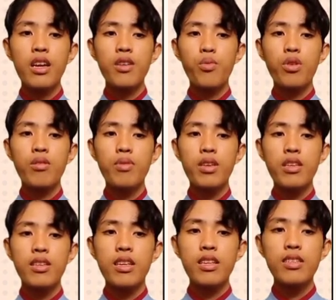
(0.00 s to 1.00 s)
and
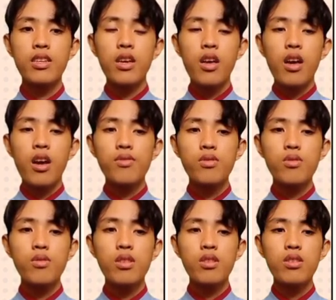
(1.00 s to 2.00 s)
well-being needs of
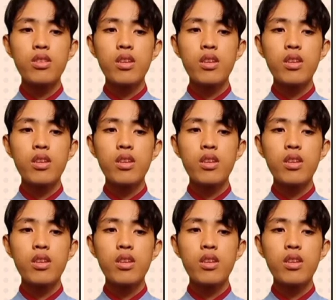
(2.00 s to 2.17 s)
students